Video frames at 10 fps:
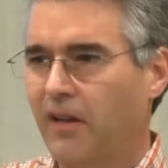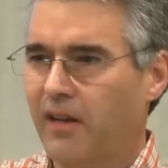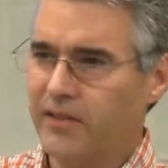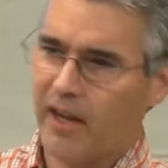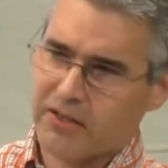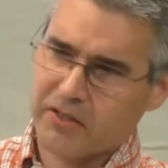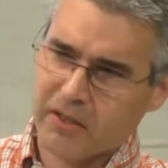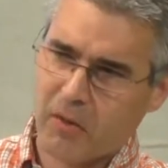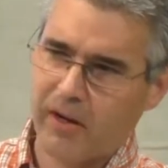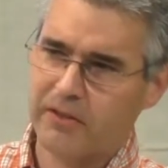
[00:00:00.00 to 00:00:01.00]
is actually
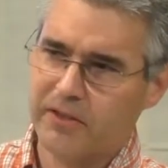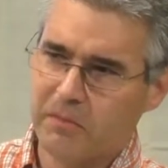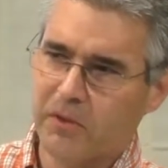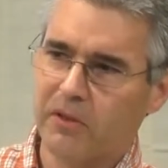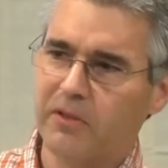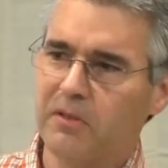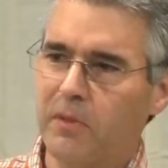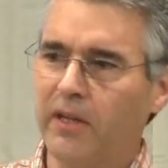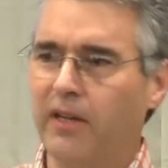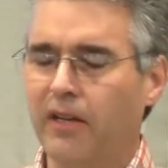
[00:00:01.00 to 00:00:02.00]
quite similar to the
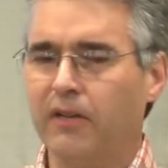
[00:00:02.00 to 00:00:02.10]
beginning